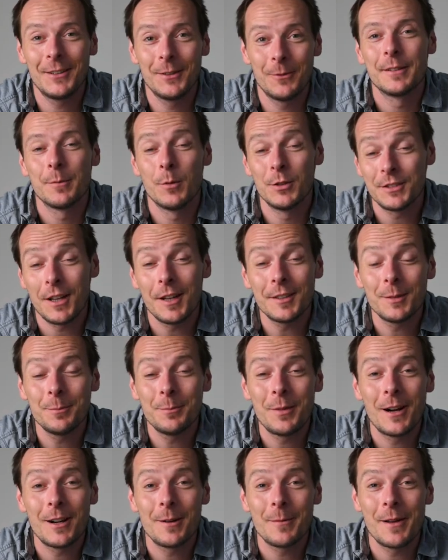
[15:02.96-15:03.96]
the most awesome
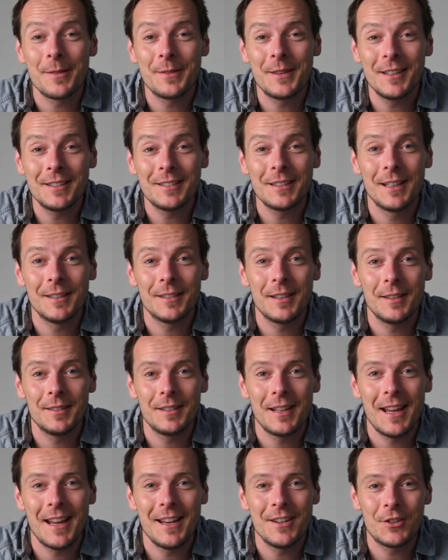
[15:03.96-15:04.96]
part about this lens is
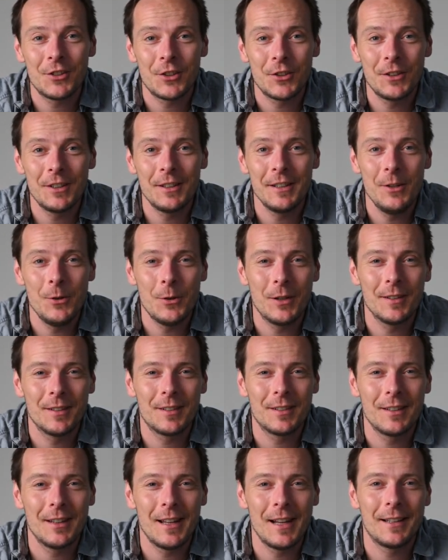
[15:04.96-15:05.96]
internally you can
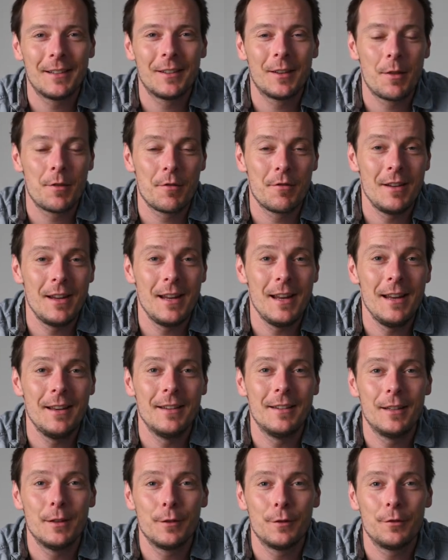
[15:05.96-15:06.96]
select 3
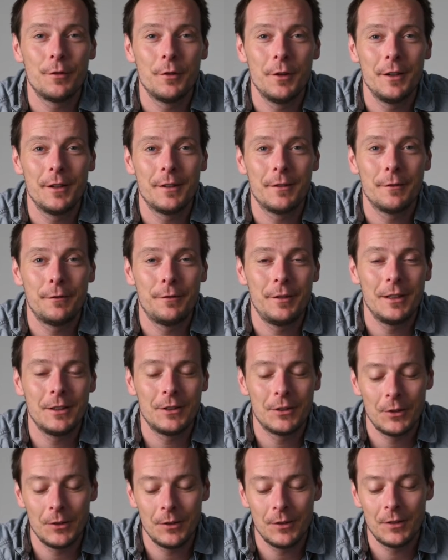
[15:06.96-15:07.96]
different
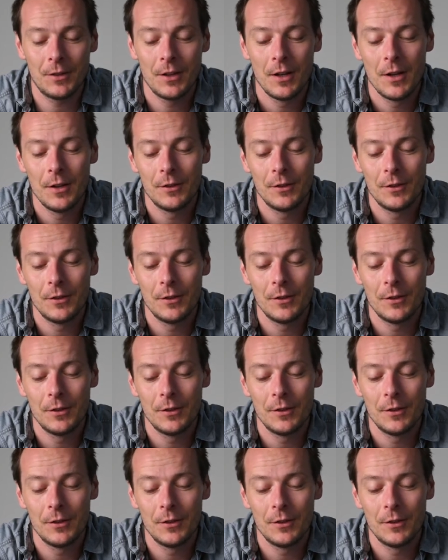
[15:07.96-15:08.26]
filters.